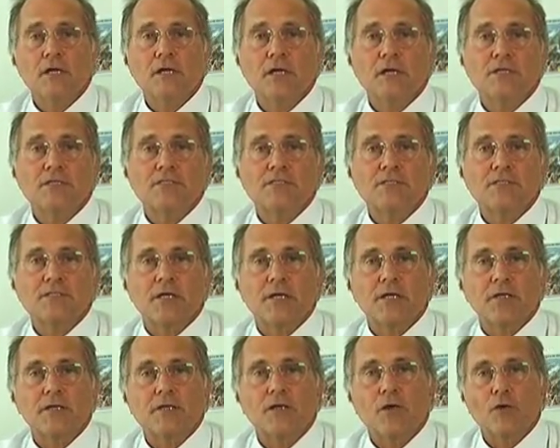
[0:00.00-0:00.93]
is
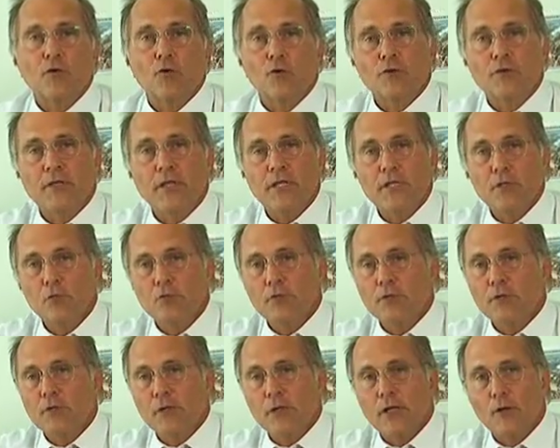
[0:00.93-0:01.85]
then
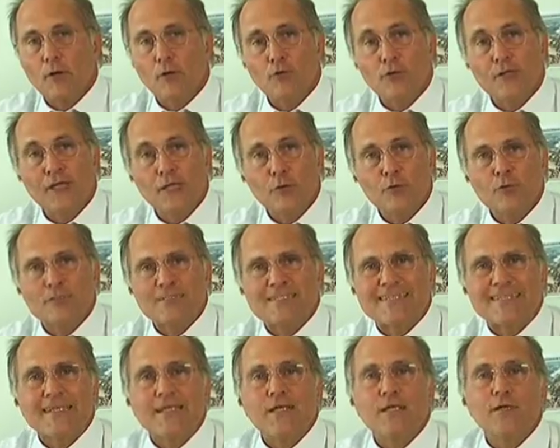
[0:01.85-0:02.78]

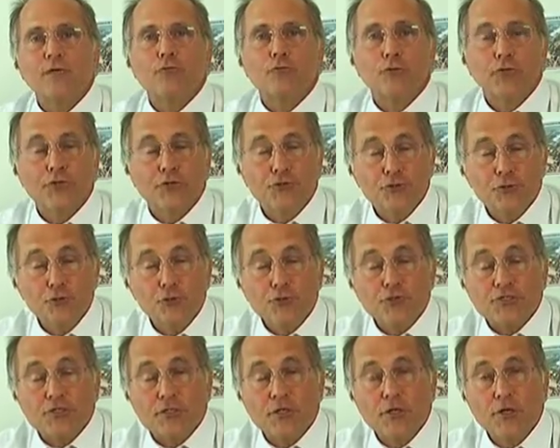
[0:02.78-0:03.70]
continuously
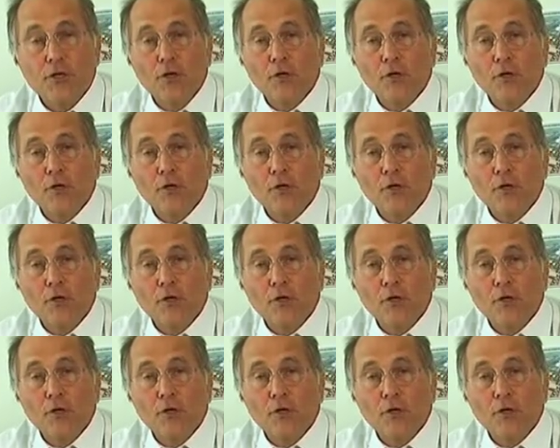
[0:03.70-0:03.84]
reduced